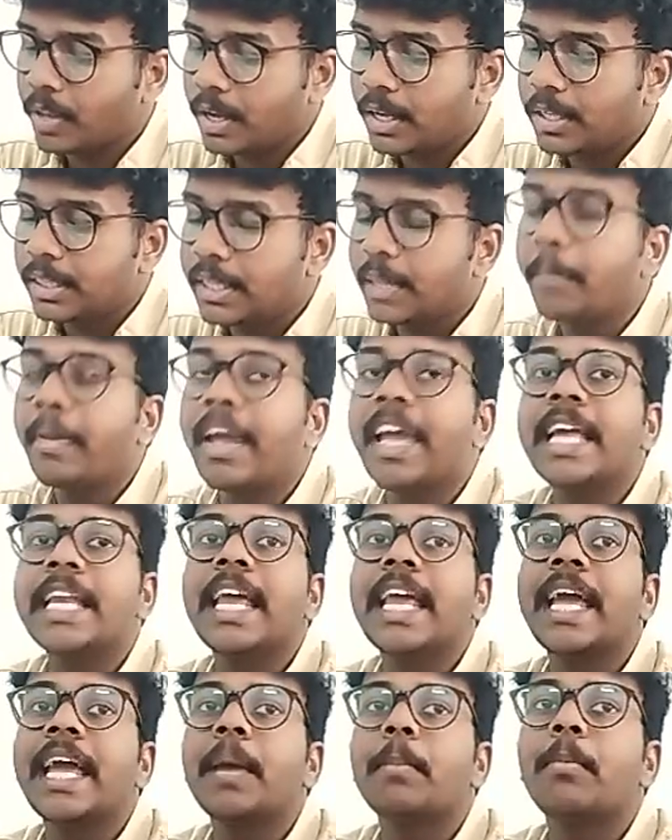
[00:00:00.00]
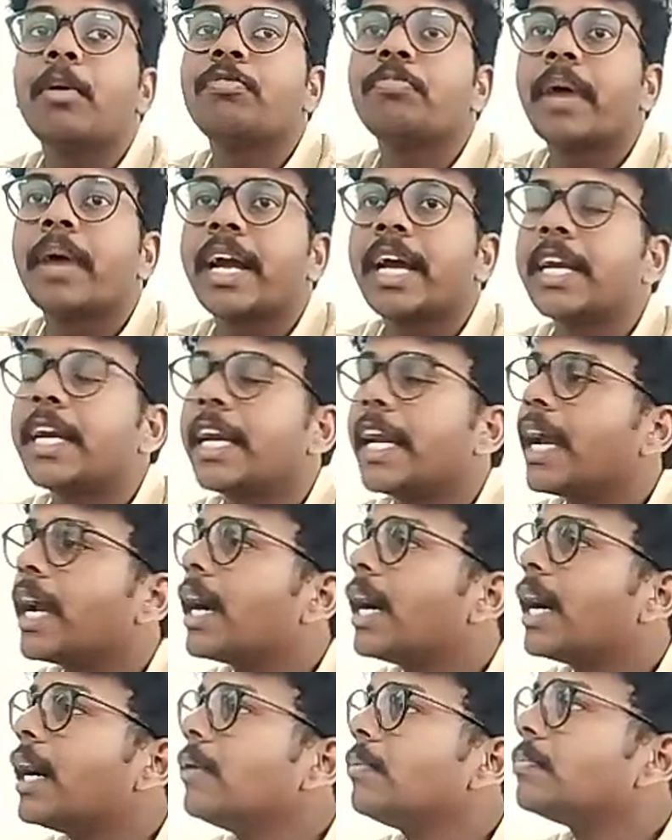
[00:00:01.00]
The main aim of
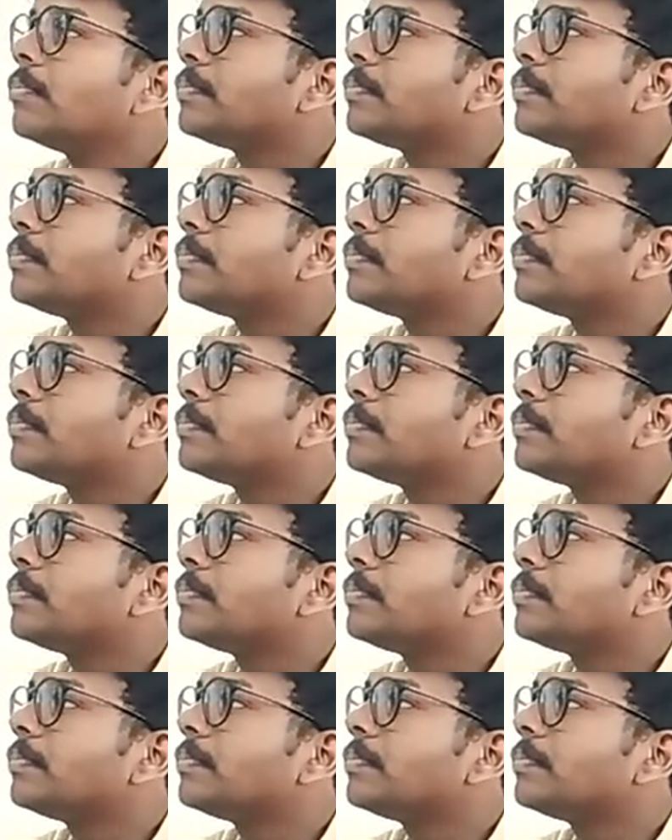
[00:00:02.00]
Maganrega